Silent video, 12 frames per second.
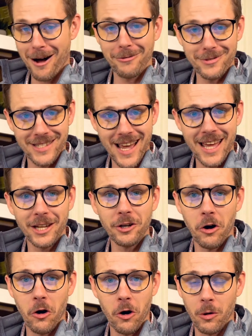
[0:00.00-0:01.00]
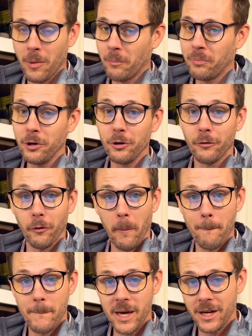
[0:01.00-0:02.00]
outdated home, a beautiful
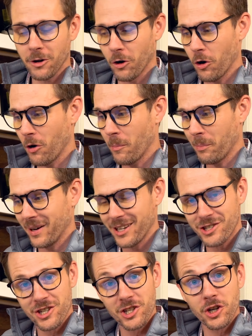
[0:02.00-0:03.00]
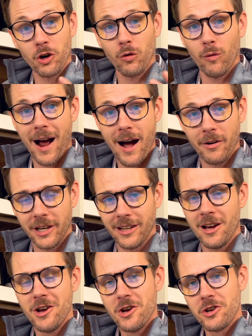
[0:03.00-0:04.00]
big home, but it's just
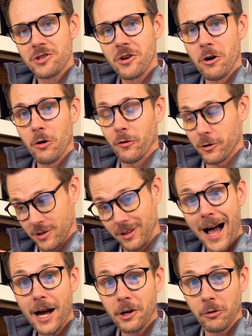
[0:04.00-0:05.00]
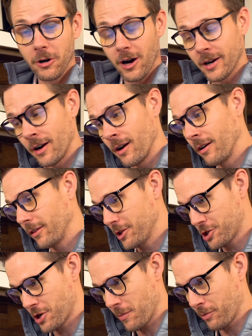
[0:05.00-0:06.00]
crowded. So there's a lot going on here.
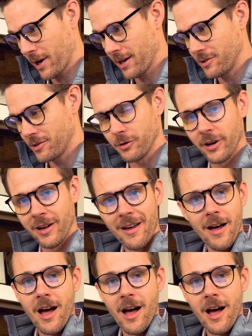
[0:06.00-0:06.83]
Let's jump right into it.